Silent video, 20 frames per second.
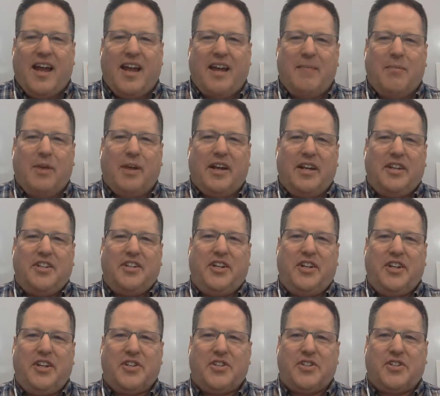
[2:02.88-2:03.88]
I can bring a
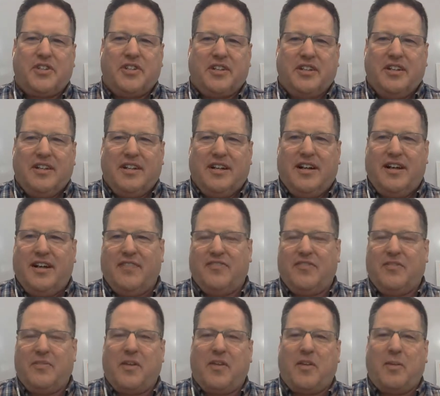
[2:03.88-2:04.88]
TISH
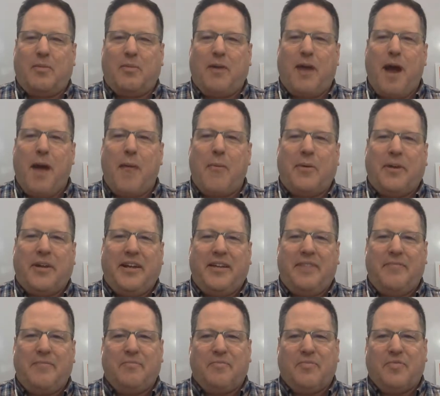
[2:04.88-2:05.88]
from another
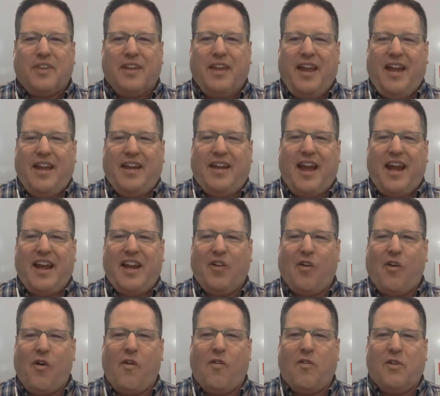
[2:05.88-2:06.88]
property and kind of
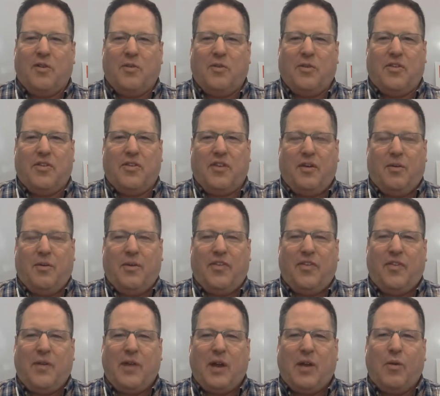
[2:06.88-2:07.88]
go over it with what
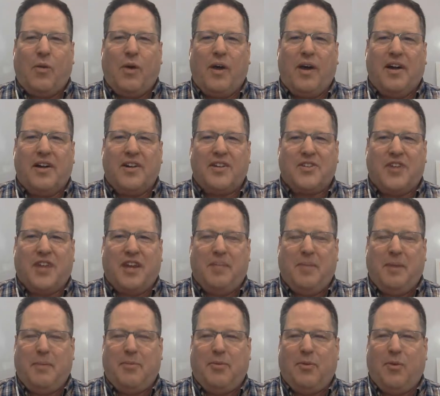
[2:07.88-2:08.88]
they require so they can
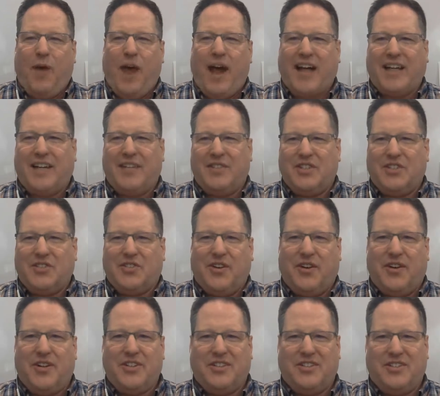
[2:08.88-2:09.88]
be proactive as
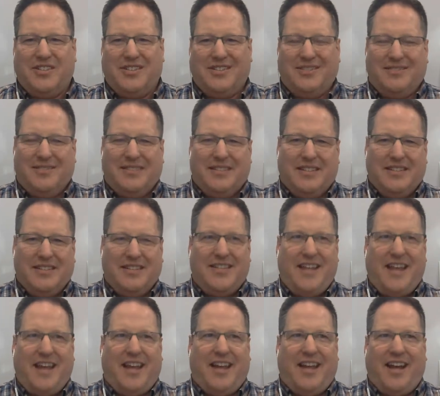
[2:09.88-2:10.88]
far as
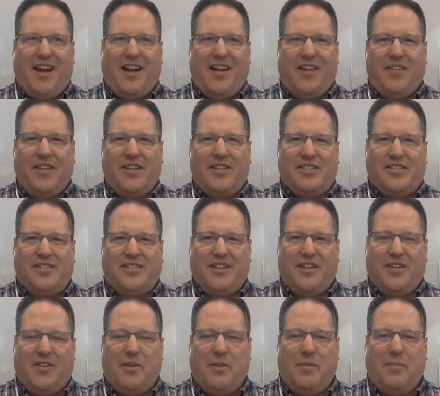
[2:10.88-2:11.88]
taking care of
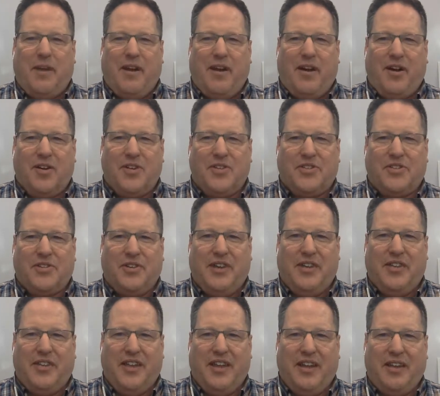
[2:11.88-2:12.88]
necessary repairs or
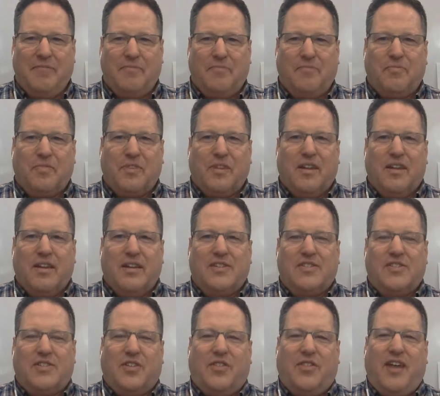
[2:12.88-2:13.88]
anything
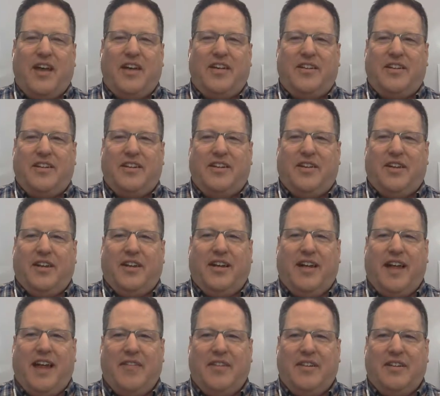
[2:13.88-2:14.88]
so that you can
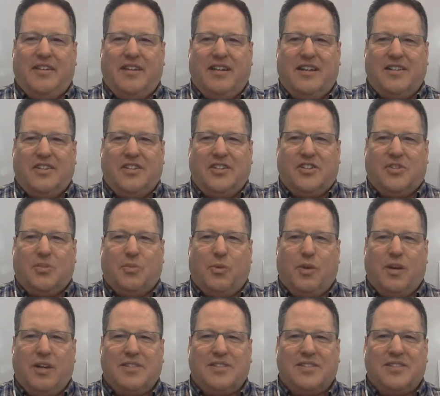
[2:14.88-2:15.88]
have it done just
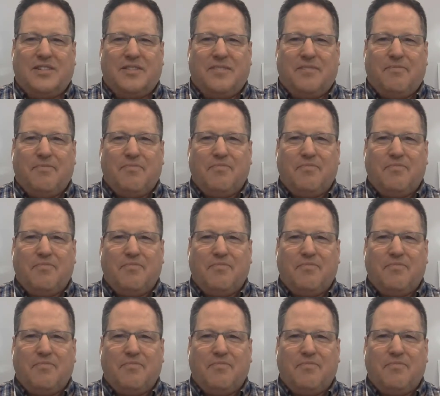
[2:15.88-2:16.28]
once.